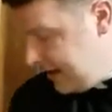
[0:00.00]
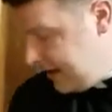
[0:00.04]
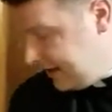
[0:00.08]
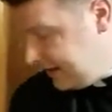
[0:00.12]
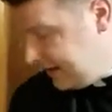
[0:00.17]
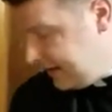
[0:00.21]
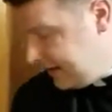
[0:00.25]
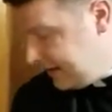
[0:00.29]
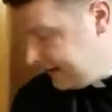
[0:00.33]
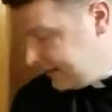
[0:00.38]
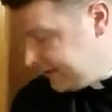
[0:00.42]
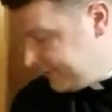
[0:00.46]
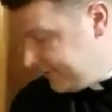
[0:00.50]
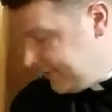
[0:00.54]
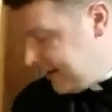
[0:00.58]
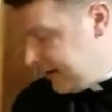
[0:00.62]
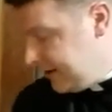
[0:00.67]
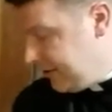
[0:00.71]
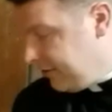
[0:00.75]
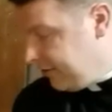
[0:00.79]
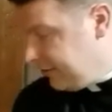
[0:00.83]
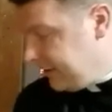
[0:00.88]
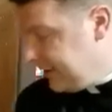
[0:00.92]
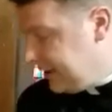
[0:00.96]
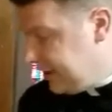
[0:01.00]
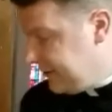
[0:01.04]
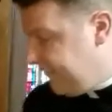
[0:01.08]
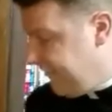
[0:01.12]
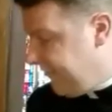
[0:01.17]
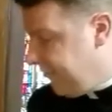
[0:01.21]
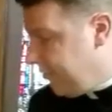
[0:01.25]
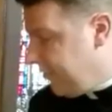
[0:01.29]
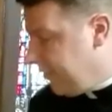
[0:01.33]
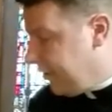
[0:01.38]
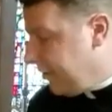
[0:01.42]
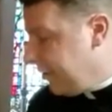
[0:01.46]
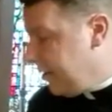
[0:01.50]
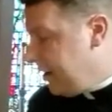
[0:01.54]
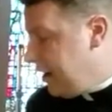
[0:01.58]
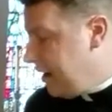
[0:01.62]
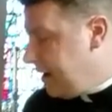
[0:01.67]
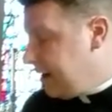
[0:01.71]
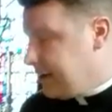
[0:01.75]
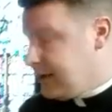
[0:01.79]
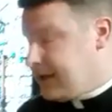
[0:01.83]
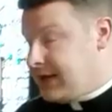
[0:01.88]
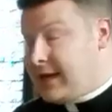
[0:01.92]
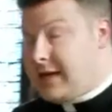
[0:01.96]
that is made only for
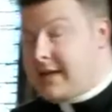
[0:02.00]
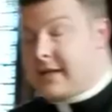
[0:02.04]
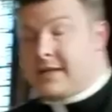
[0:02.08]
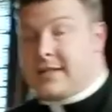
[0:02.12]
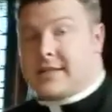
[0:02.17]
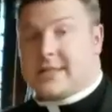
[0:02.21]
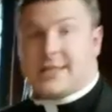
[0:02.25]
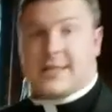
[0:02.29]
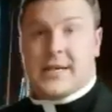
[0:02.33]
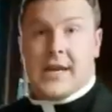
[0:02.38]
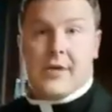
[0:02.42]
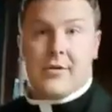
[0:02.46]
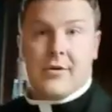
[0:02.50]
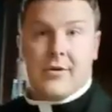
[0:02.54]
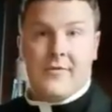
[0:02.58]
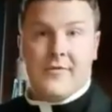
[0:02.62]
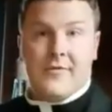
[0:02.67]
cleaning the sacred